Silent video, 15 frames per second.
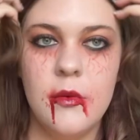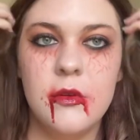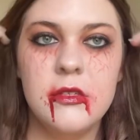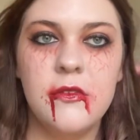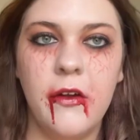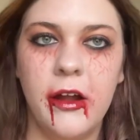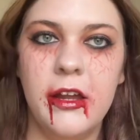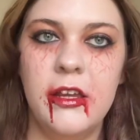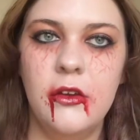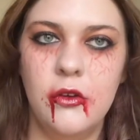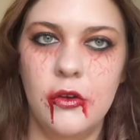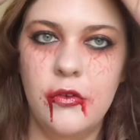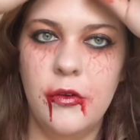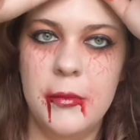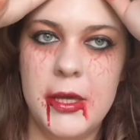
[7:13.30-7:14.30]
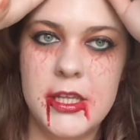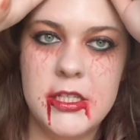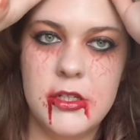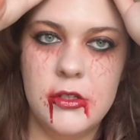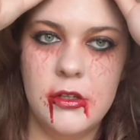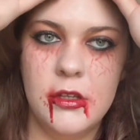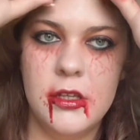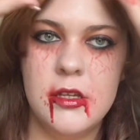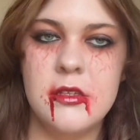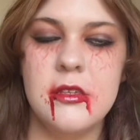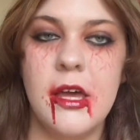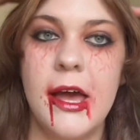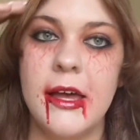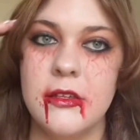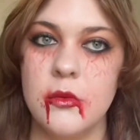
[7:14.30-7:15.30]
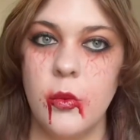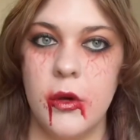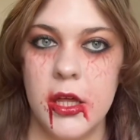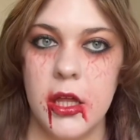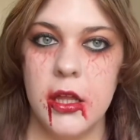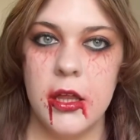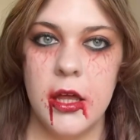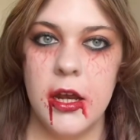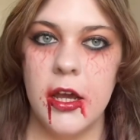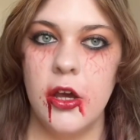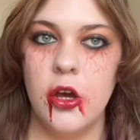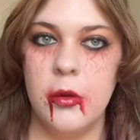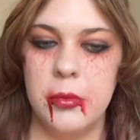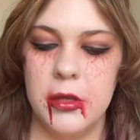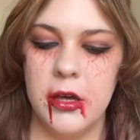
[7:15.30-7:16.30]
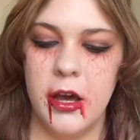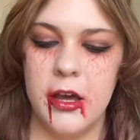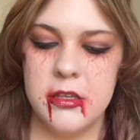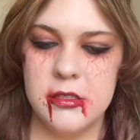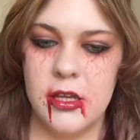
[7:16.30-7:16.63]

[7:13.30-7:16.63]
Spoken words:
was very new for me to do this as well, and I hope you guys